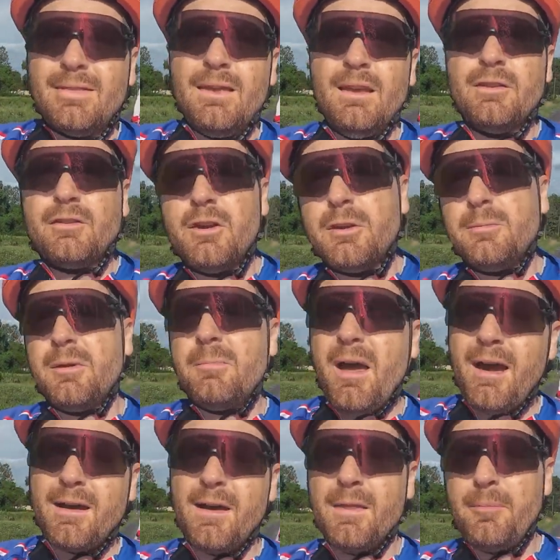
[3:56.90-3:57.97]
It's good to be
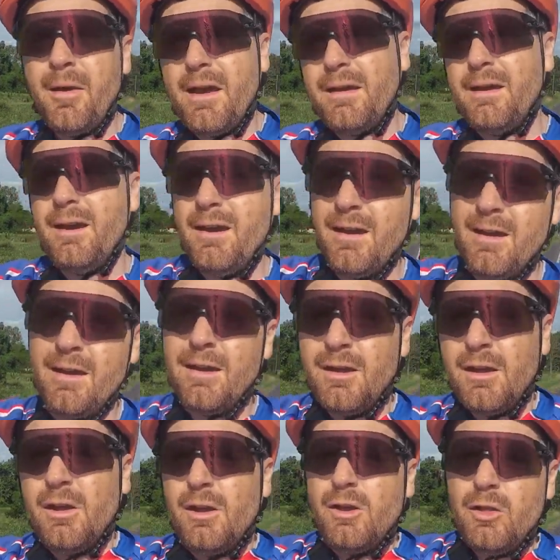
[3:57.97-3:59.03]
back on the bike.
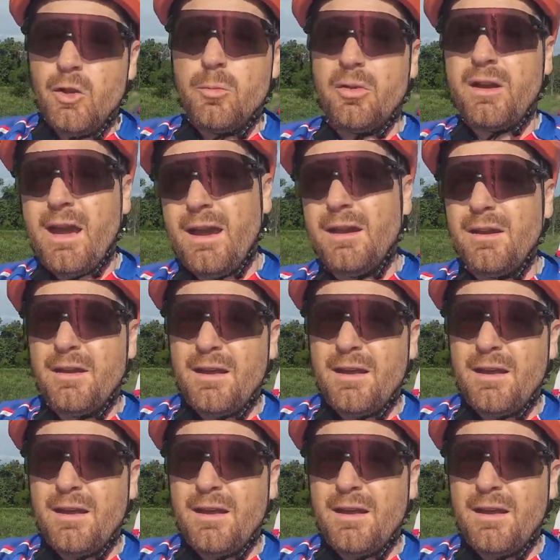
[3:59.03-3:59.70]
Lubricated